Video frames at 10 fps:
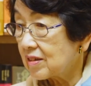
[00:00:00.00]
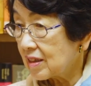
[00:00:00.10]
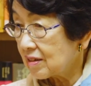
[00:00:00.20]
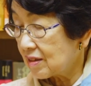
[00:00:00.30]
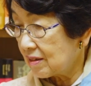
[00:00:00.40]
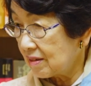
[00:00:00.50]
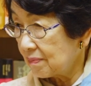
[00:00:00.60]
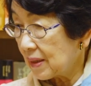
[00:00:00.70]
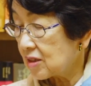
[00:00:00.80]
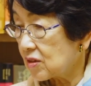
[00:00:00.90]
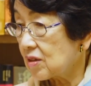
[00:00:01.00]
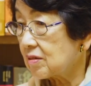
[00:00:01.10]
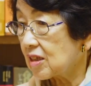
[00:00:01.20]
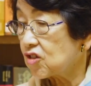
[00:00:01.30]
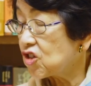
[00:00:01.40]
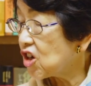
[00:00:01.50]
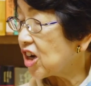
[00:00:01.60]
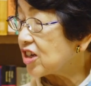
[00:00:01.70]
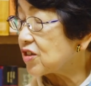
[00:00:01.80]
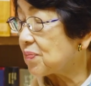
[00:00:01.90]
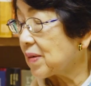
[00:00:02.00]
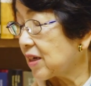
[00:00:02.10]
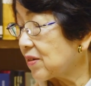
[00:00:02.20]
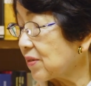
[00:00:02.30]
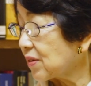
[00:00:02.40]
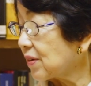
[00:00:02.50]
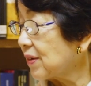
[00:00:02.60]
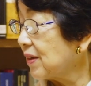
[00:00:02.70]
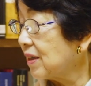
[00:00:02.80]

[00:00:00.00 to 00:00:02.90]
that's my student changed me too